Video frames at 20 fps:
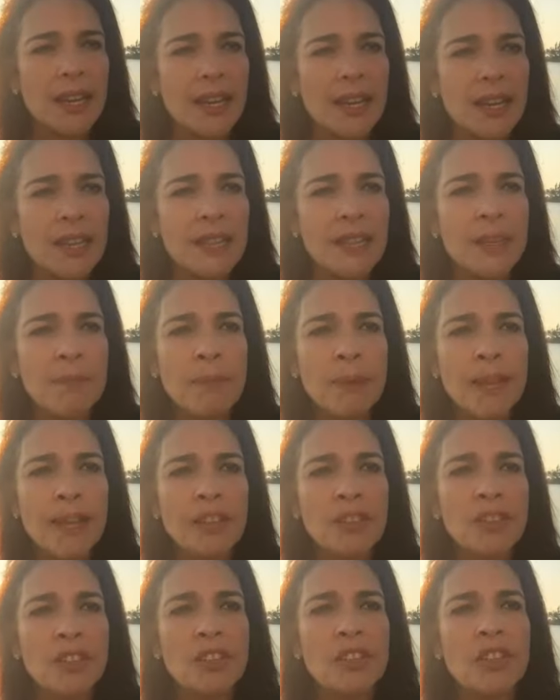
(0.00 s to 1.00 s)
it
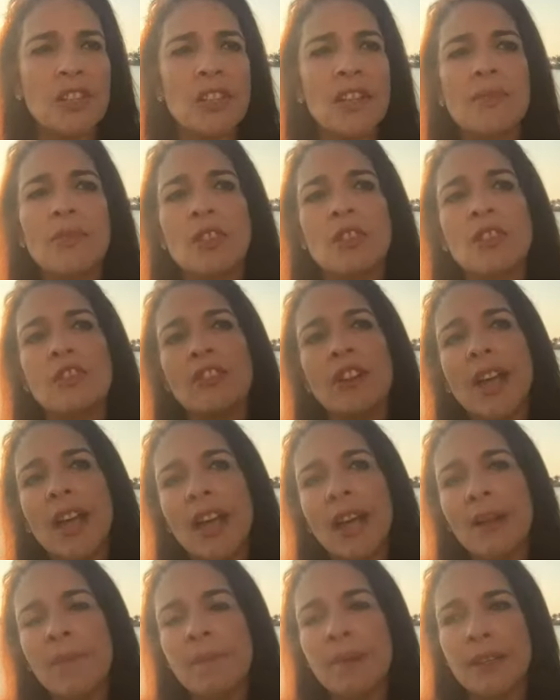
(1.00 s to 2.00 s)
depends on the level of
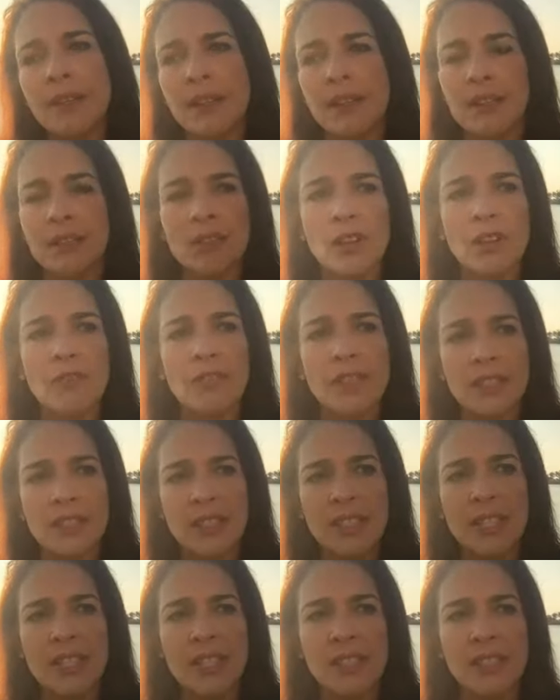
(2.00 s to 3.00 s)
happiness of the
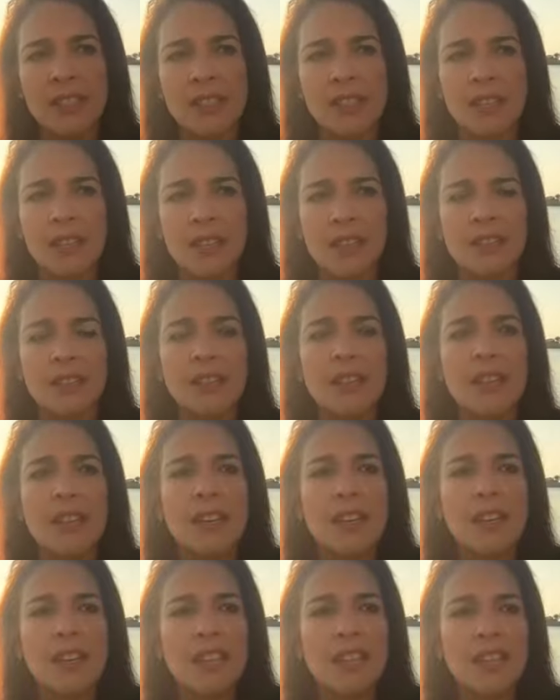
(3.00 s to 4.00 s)
citizens.
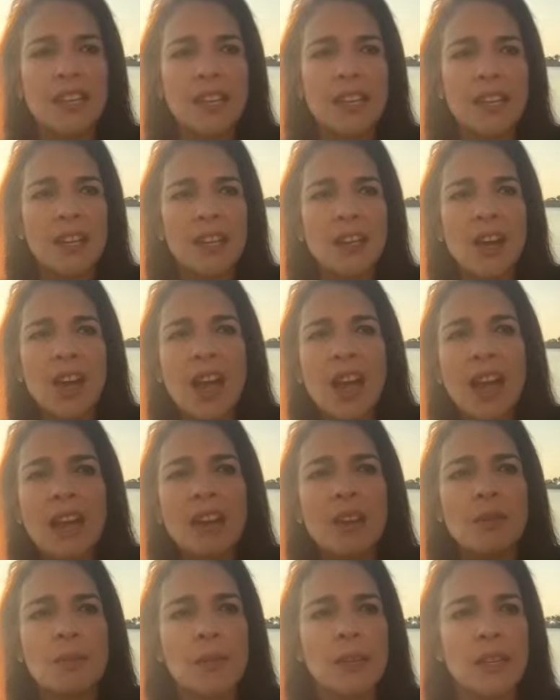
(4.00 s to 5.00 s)
The
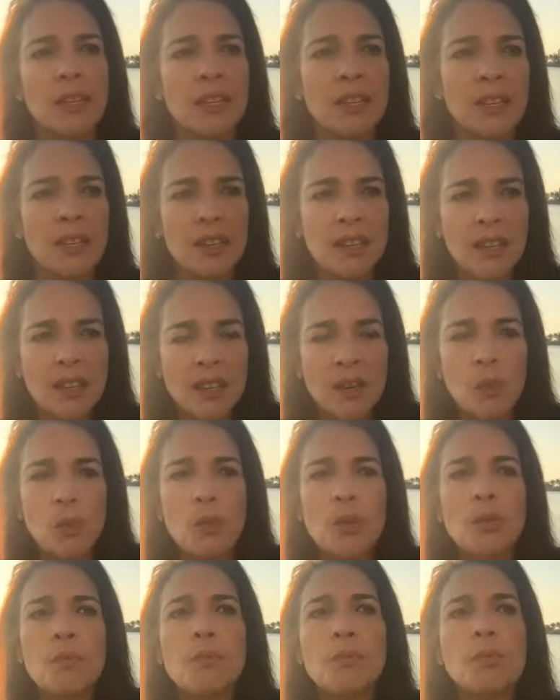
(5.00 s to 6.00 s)
economy
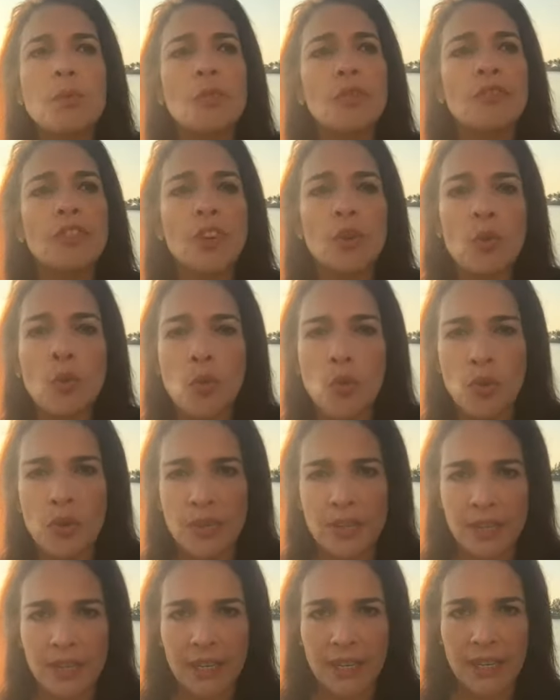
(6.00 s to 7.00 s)
would move
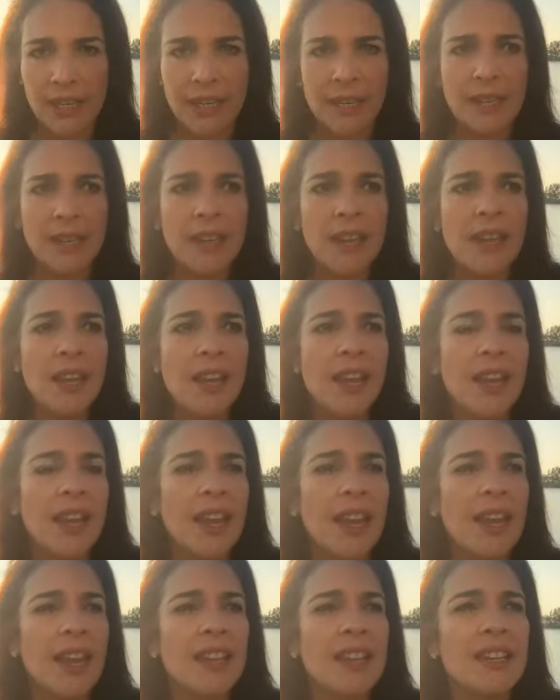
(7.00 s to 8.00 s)
accordingly.
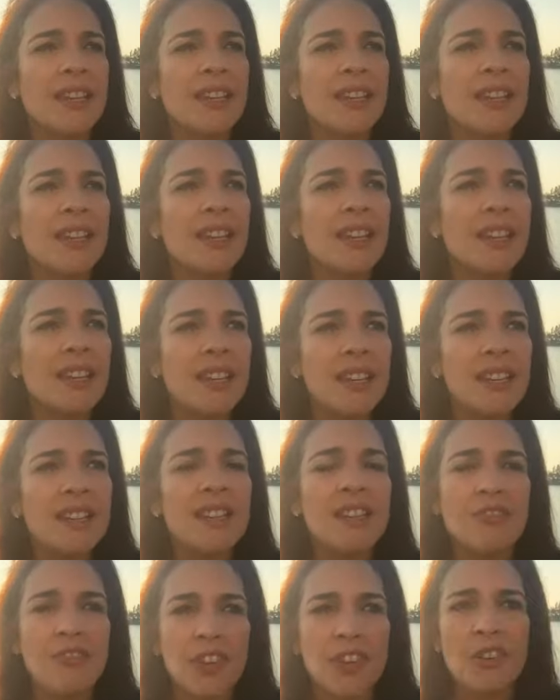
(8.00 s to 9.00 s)
And it is
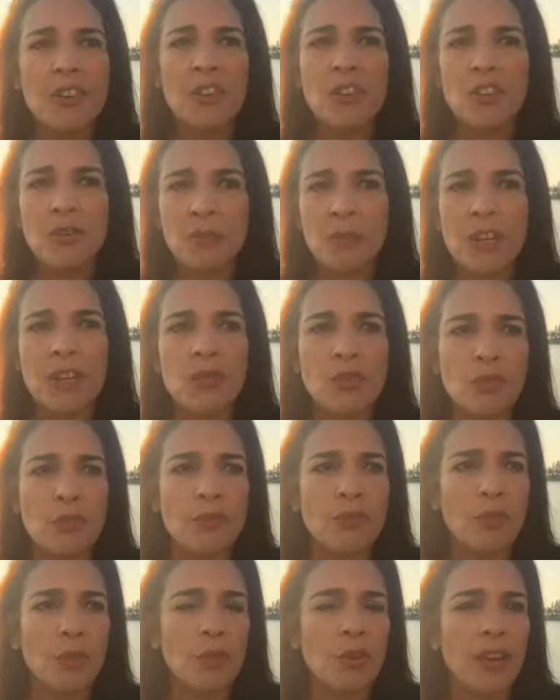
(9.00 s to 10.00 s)
a very good measure
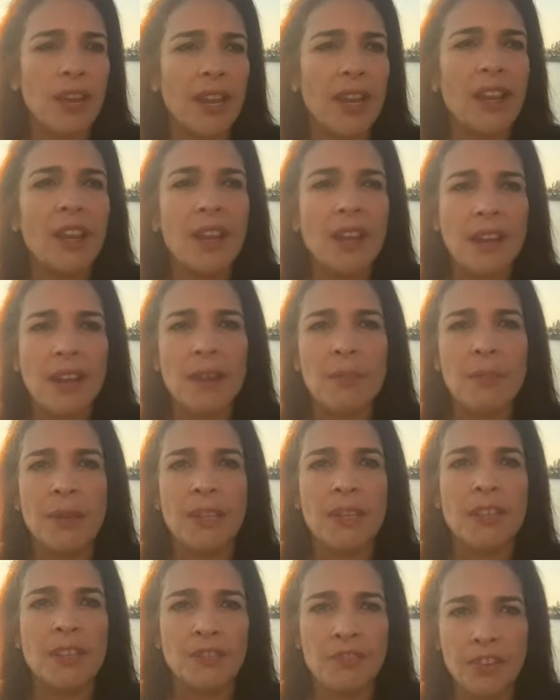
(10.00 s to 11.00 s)
for
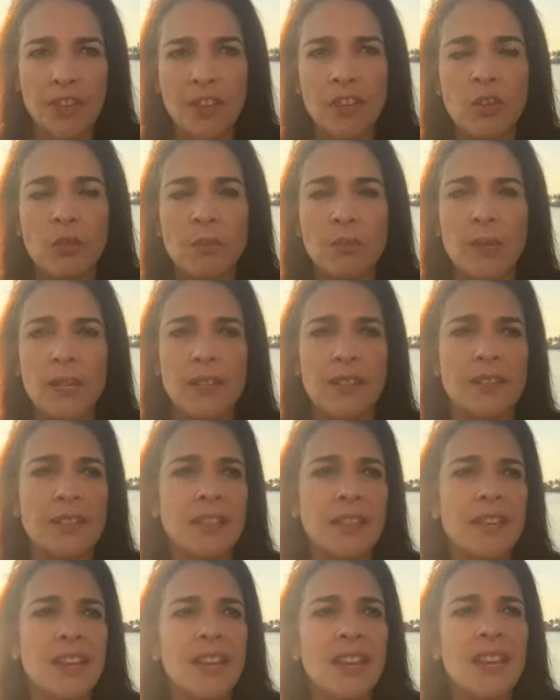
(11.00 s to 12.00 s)
economic development
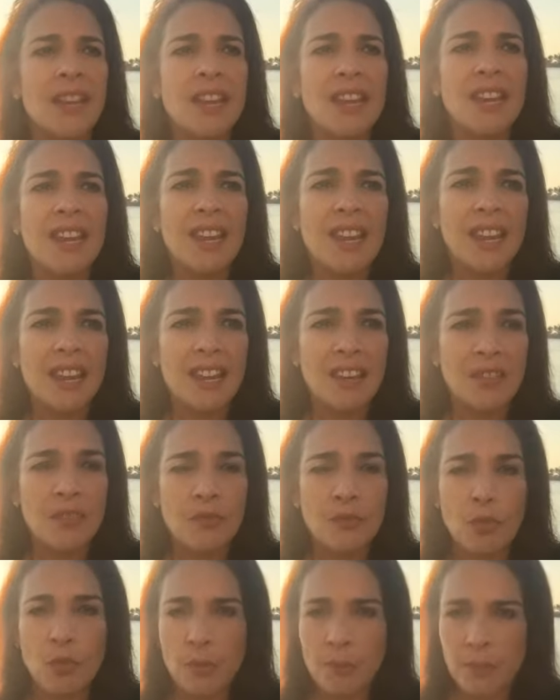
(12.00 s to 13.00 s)
and
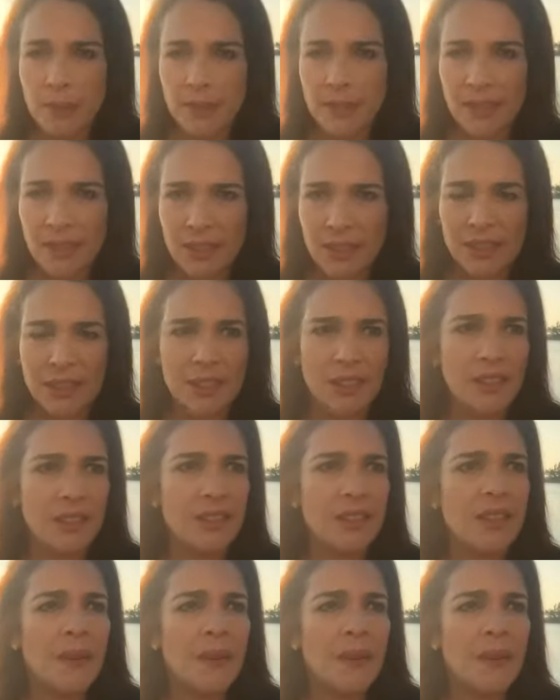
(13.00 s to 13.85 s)
for businesses.